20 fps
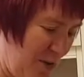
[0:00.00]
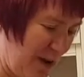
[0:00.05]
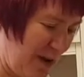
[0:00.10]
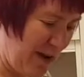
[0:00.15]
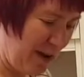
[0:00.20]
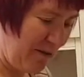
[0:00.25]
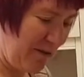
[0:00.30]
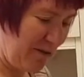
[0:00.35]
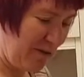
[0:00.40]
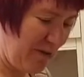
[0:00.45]
we
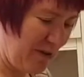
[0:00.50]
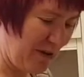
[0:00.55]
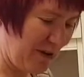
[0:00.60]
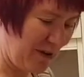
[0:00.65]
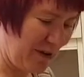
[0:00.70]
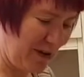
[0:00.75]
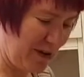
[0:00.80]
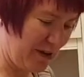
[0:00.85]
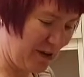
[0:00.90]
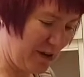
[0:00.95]
have
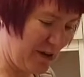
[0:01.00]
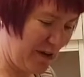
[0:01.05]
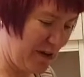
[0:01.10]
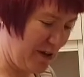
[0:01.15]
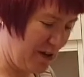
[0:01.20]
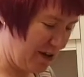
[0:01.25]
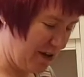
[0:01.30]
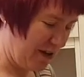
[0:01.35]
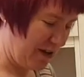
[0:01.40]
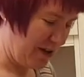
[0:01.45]

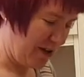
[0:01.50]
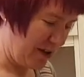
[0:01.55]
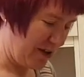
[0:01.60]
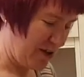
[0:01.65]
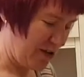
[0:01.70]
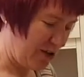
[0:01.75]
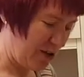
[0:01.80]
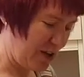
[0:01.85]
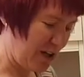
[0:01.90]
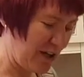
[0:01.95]

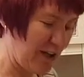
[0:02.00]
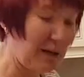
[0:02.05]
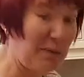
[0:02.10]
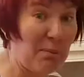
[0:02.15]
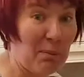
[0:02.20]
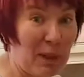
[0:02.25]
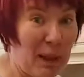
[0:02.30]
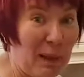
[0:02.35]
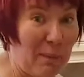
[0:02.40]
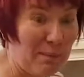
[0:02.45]
chicken
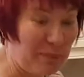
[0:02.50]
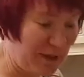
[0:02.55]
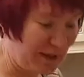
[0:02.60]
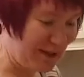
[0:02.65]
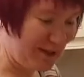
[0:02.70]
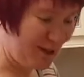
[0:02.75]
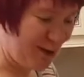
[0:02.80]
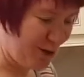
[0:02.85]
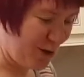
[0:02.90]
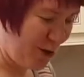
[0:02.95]
in black
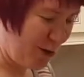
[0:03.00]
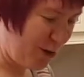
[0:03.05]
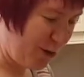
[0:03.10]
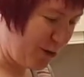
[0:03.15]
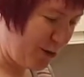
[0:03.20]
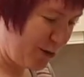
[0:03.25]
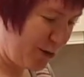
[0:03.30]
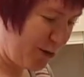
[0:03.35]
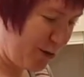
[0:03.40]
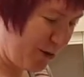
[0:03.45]
bean
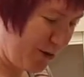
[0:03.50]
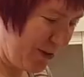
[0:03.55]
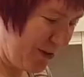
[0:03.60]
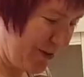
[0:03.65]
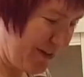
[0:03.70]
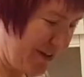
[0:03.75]
sauce.